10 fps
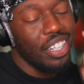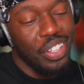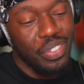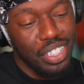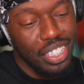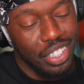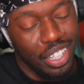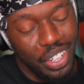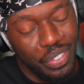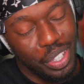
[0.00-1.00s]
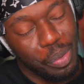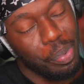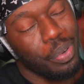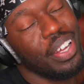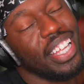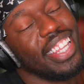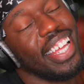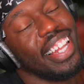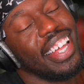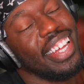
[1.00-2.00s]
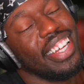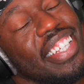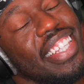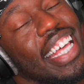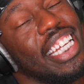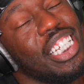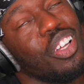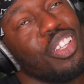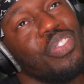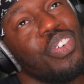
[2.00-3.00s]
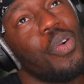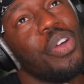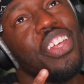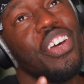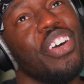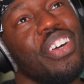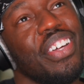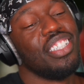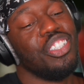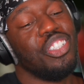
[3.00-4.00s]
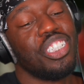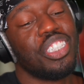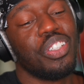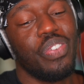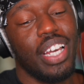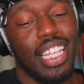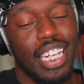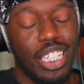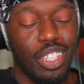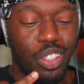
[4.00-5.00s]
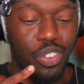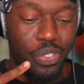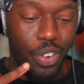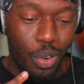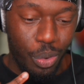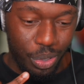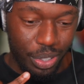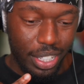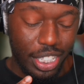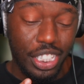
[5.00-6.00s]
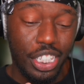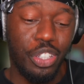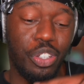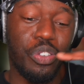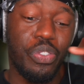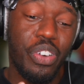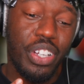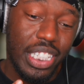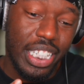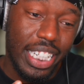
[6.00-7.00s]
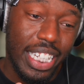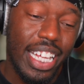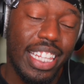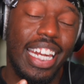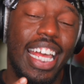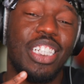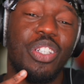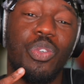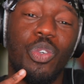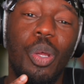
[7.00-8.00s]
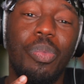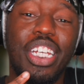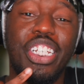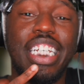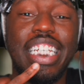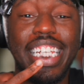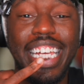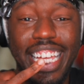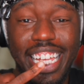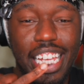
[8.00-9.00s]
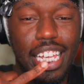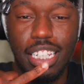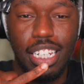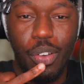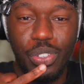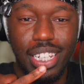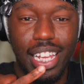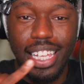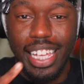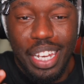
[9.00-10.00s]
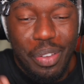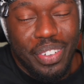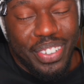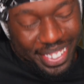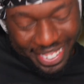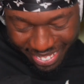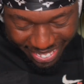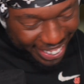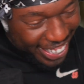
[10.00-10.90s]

even the point that like that he's on the phone with her. Just the fact that he's on the phone to the university that has the room that she's in is enough to like get him going.